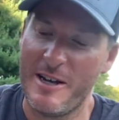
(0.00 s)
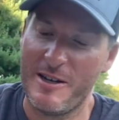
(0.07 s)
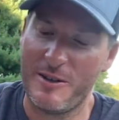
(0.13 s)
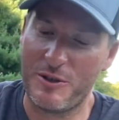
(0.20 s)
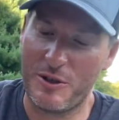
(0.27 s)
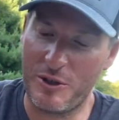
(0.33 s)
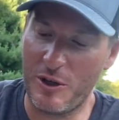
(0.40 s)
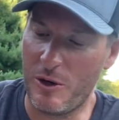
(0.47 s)

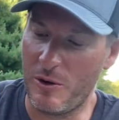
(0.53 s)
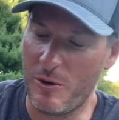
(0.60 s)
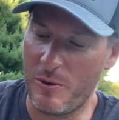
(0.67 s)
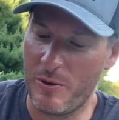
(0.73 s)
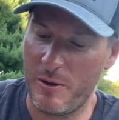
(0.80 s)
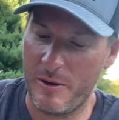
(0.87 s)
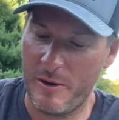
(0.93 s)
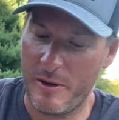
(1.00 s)

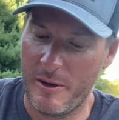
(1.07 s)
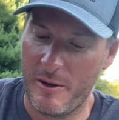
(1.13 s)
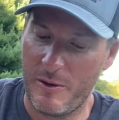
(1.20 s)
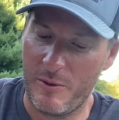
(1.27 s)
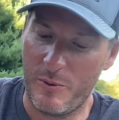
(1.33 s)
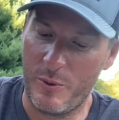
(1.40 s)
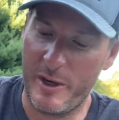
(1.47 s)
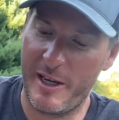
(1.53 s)
So
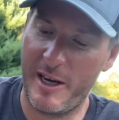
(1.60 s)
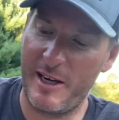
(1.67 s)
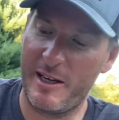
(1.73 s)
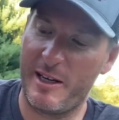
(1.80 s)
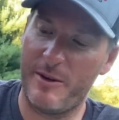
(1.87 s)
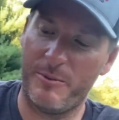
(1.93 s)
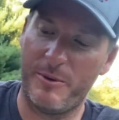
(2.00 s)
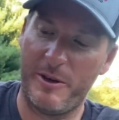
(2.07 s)
we got to
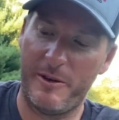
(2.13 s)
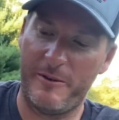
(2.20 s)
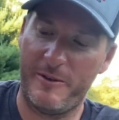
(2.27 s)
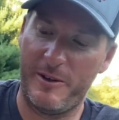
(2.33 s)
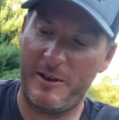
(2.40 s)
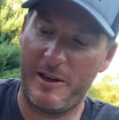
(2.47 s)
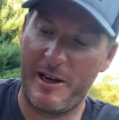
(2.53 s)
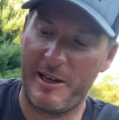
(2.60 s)
get rid of
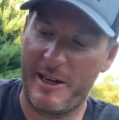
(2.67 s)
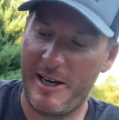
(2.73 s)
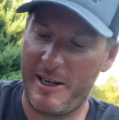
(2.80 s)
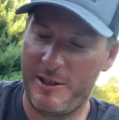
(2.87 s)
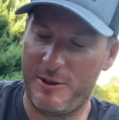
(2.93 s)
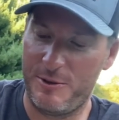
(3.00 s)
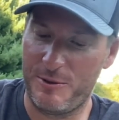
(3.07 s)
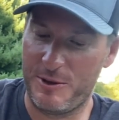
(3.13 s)
it. I got
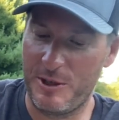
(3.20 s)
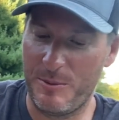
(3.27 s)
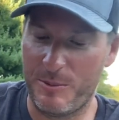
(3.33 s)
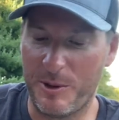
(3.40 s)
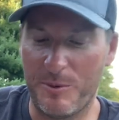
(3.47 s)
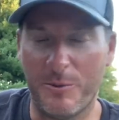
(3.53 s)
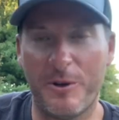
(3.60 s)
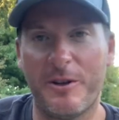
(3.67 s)
to do
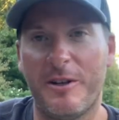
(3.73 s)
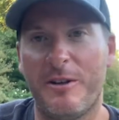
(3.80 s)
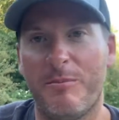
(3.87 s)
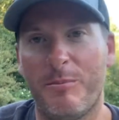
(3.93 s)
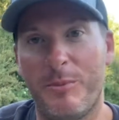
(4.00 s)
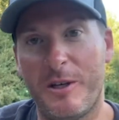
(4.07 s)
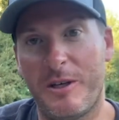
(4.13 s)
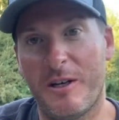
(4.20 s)
something with
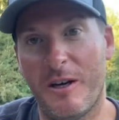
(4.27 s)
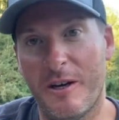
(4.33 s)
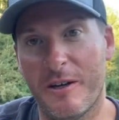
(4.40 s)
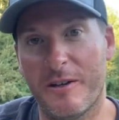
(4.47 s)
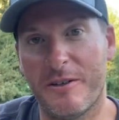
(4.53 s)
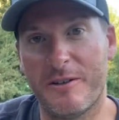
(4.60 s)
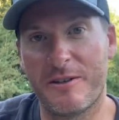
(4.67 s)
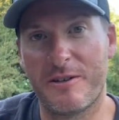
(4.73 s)
it
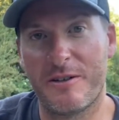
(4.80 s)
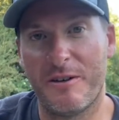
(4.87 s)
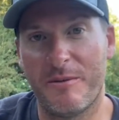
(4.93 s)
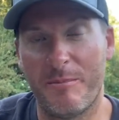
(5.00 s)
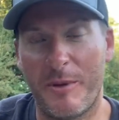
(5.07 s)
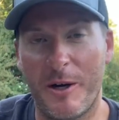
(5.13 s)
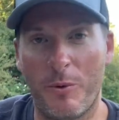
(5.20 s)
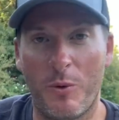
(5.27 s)
because
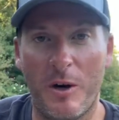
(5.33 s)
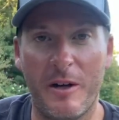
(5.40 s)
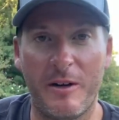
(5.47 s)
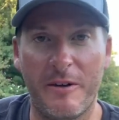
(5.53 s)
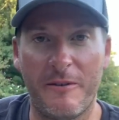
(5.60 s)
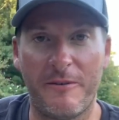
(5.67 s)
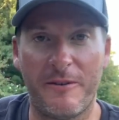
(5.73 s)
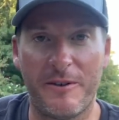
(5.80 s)
my
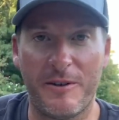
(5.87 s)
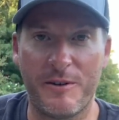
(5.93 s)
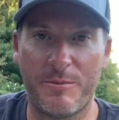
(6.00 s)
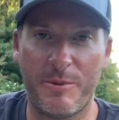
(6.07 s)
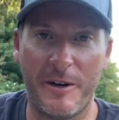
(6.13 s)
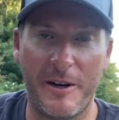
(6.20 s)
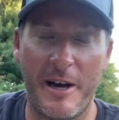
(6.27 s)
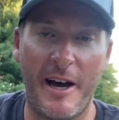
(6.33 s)
wife has
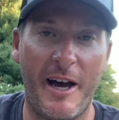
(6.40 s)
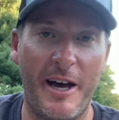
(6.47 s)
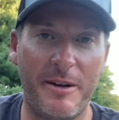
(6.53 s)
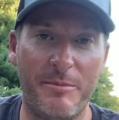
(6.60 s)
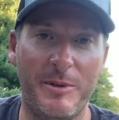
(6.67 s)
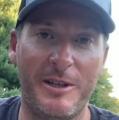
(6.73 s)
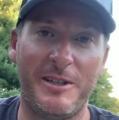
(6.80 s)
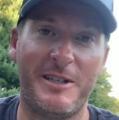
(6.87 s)
been
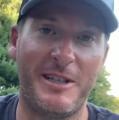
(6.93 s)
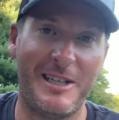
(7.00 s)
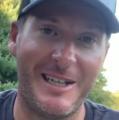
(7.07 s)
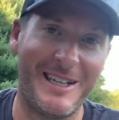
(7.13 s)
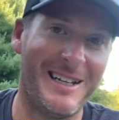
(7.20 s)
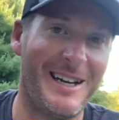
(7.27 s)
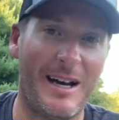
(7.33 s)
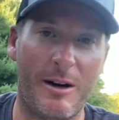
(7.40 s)
on me to
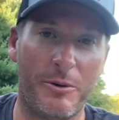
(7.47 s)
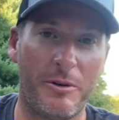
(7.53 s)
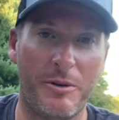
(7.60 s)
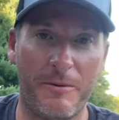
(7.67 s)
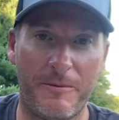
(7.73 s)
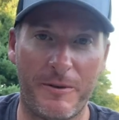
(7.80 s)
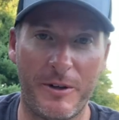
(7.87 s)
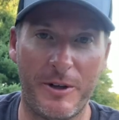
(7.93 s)
get it out of the
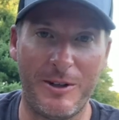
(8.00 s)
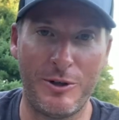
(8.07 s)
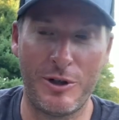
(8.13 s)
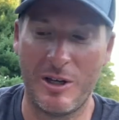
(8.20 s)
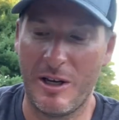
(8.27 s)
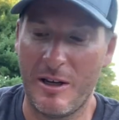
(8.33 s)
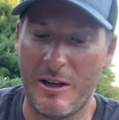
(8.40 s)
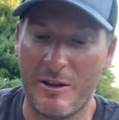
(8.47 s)
fridge.
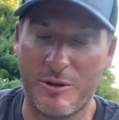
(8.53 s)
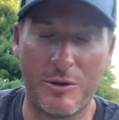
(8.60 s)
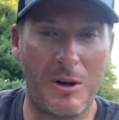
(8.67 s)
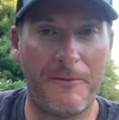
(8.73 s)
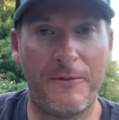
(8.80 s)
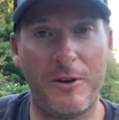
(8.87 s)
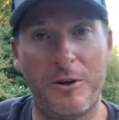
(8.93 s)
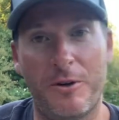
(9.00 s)
So I
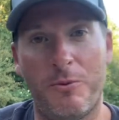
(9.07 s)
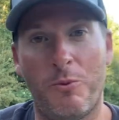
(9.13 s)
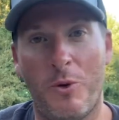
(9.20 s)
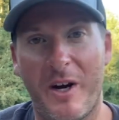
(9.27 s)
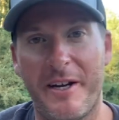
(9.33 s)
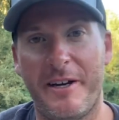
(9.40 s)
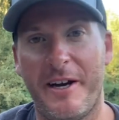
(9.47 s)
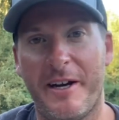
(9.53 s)
figured
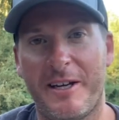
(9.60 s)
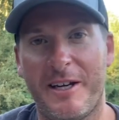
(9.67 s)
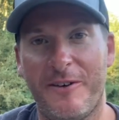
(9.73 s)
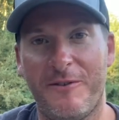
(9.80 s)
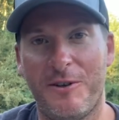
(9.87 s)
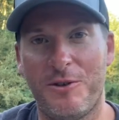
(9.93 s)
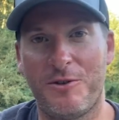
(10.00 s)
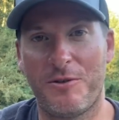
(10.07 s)
why not
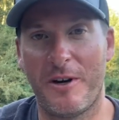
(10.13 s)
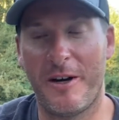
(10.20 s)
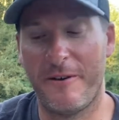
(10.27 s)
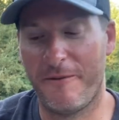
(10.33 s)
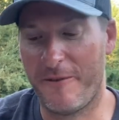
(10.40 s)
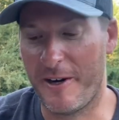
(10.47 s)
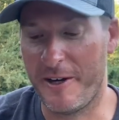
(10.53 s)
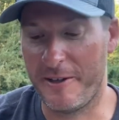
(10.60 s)
give it a try
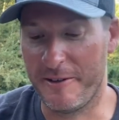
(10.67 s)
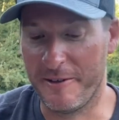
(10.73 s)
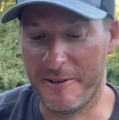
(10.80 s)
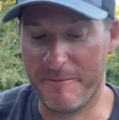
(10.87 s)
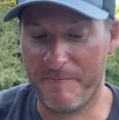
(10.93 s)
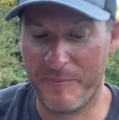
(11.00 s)
finally.